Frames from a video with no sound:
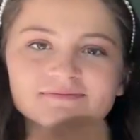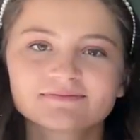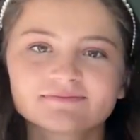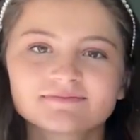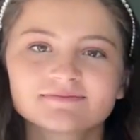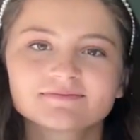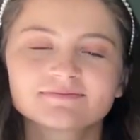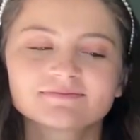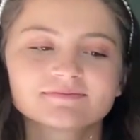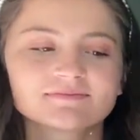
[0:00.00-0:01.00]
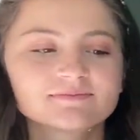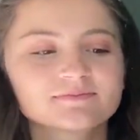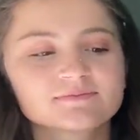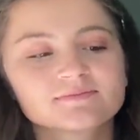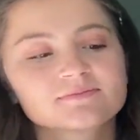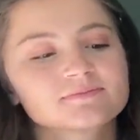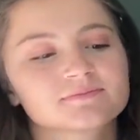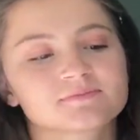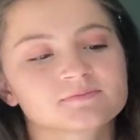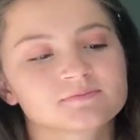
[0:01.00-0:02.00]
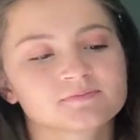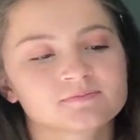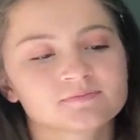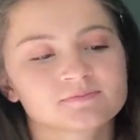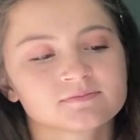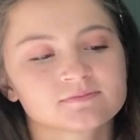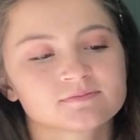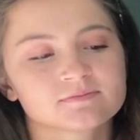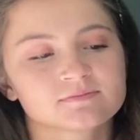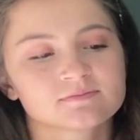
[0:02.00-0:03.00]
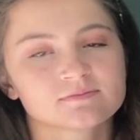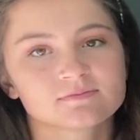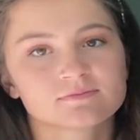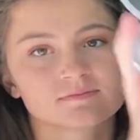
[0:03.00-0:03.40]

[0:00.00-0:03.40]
(silent)